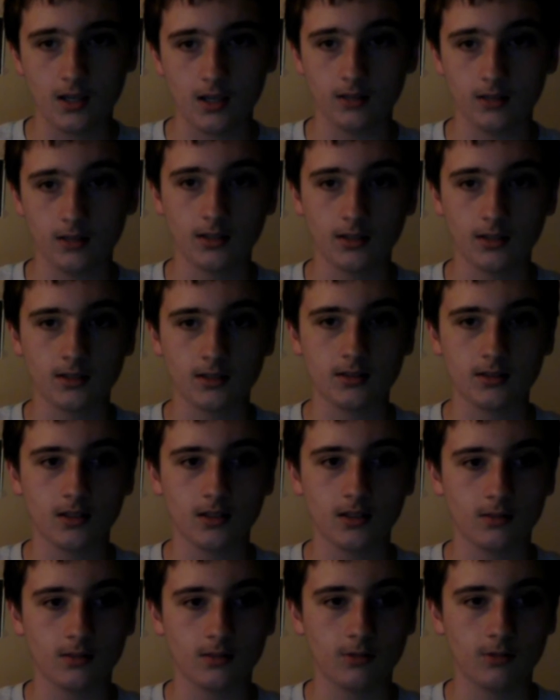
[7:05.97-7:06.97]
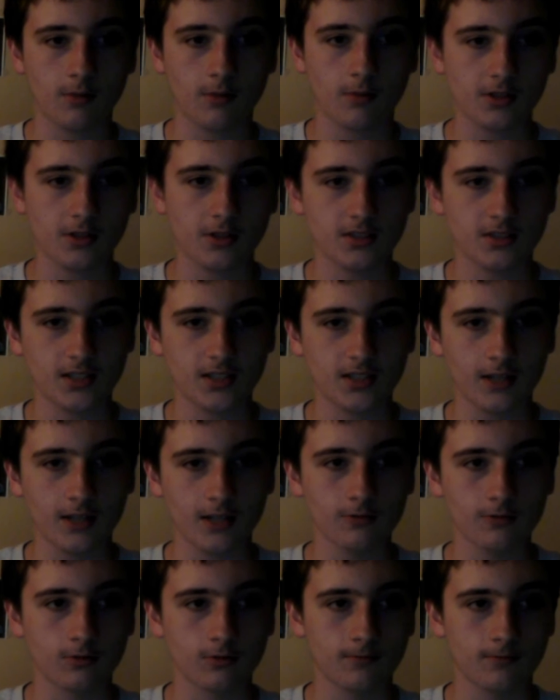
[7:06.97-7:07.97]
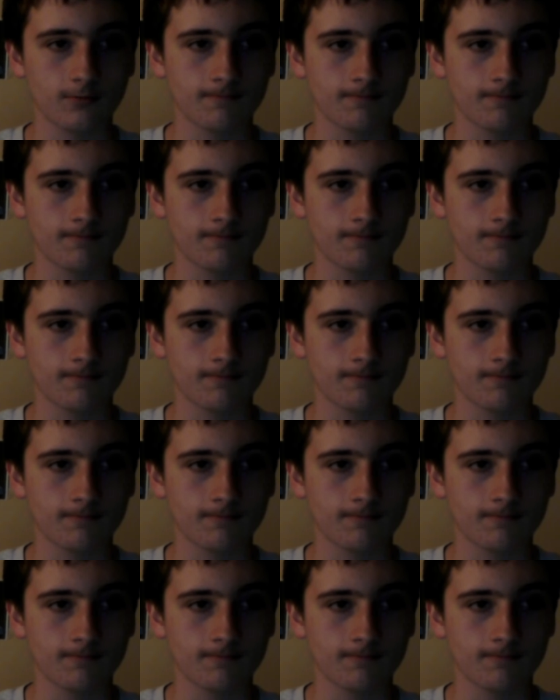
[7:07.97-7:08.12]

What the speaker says: And that's pretty much the schedule.